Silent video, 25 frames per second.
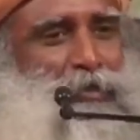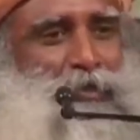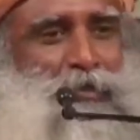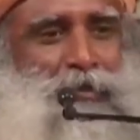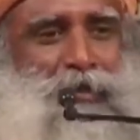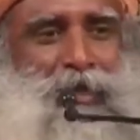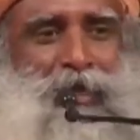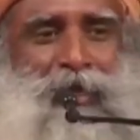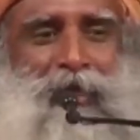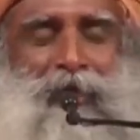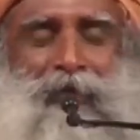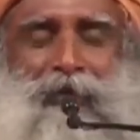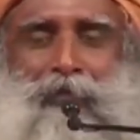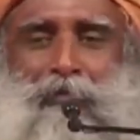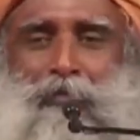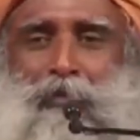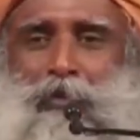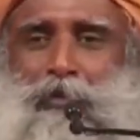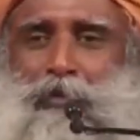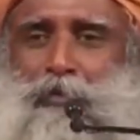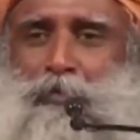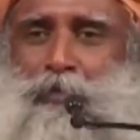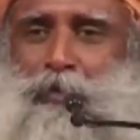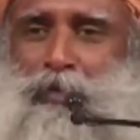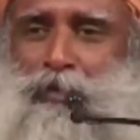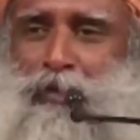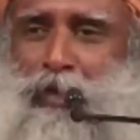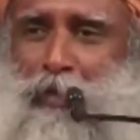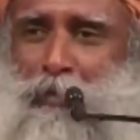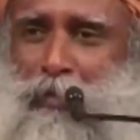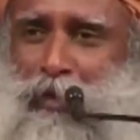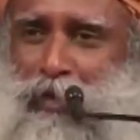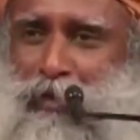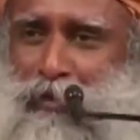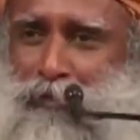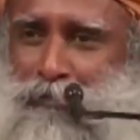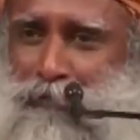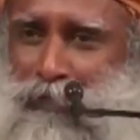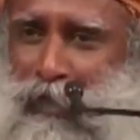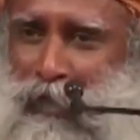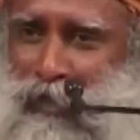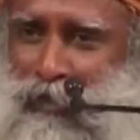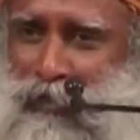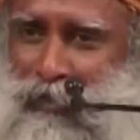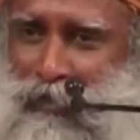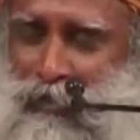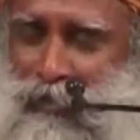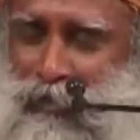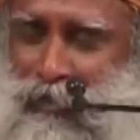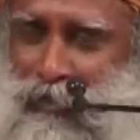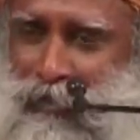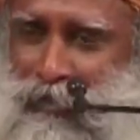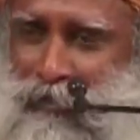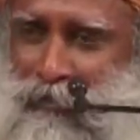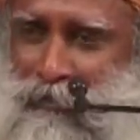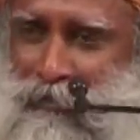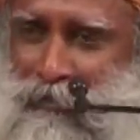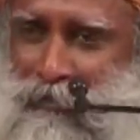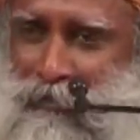today the most predominant factor